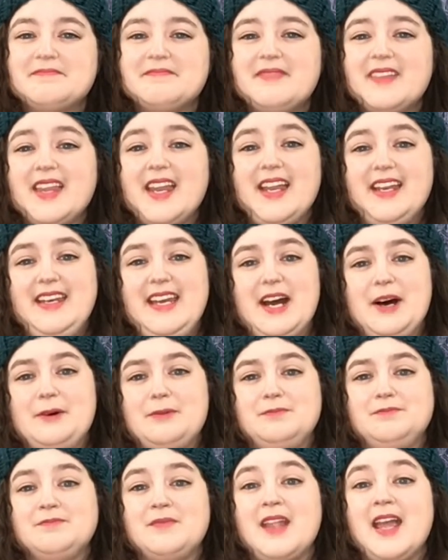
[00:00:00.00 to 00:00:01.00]
Now,
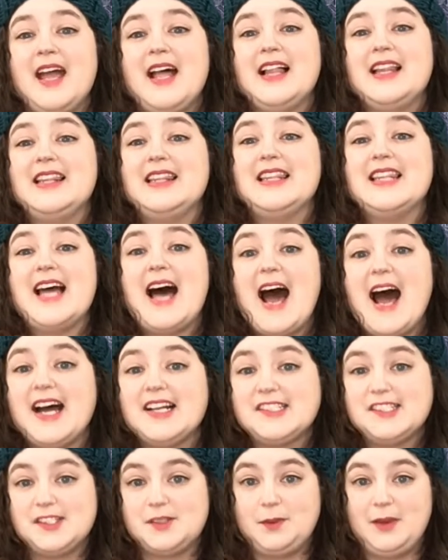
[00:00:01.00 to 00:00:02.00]
last
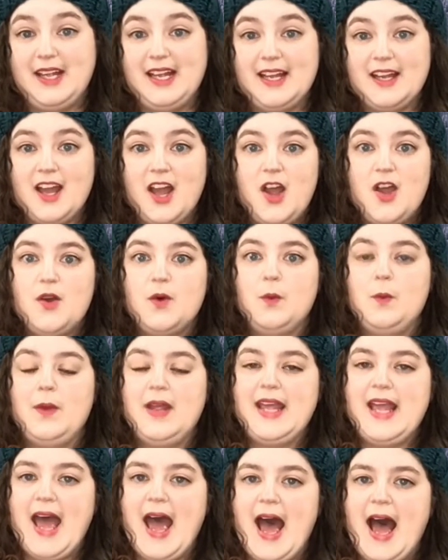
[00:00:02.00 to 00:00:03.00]
week we
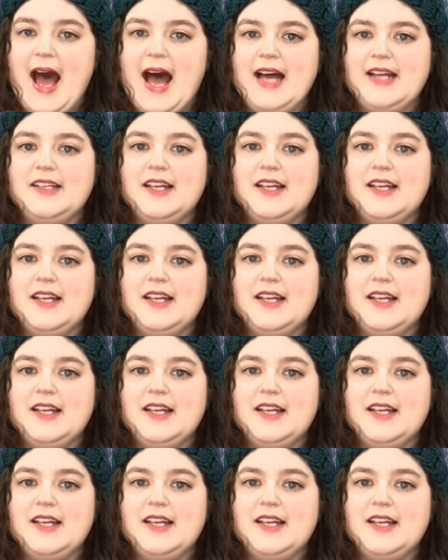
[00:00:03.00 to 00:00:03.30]
had